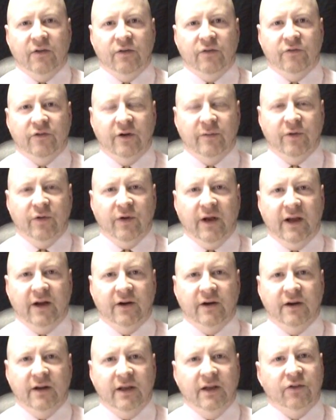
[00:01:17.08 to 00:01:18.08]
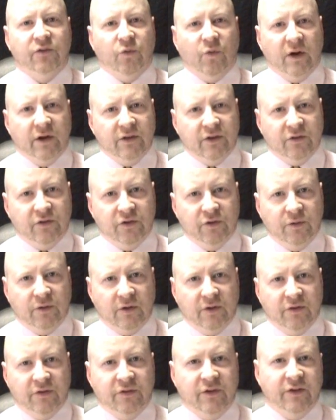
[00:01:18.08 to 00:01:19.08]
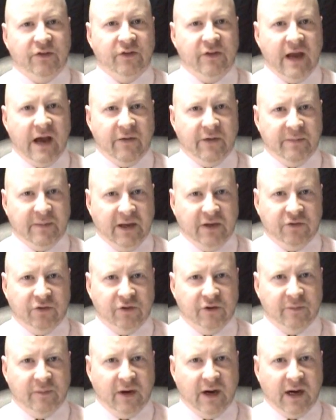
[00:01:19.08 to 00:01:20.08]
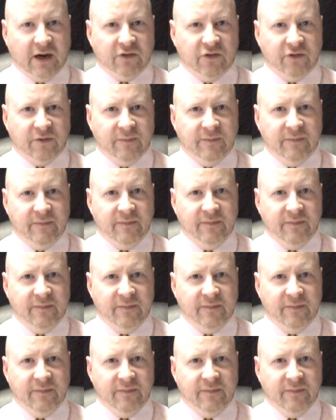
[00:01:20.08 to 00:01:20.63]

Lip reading: Verbarrator is one of the tools that's now in my toolbox,